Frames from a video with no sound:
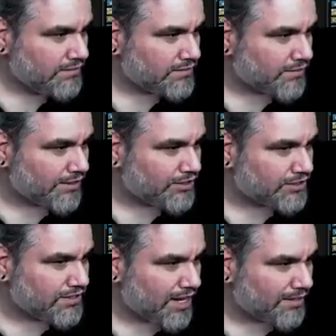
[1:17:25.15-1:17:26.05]
So I could
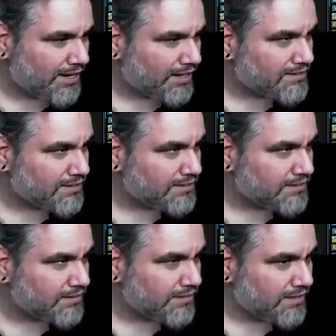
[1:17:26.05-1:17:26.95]
just not cast this
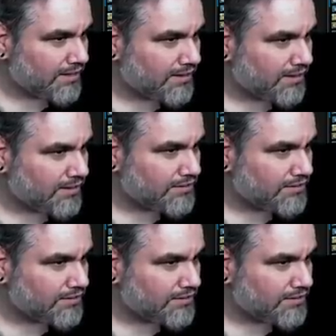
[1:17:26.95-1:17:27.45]
and you get nothing